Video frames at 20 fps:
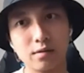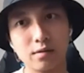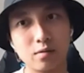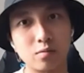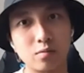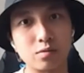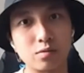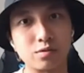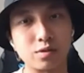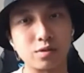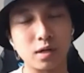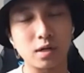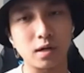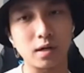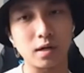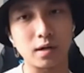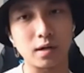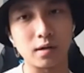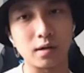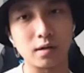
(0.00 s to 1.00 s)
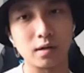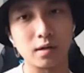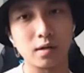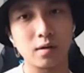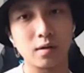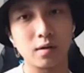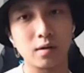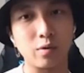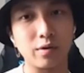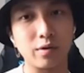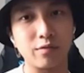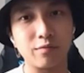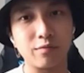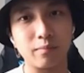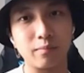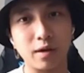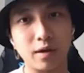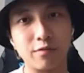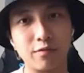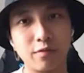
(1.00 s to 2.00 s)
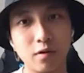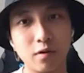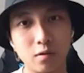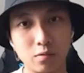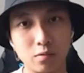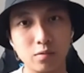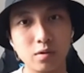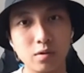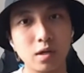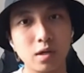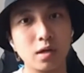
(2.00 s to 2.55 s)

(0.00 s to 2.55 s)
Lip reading: It was with my phone.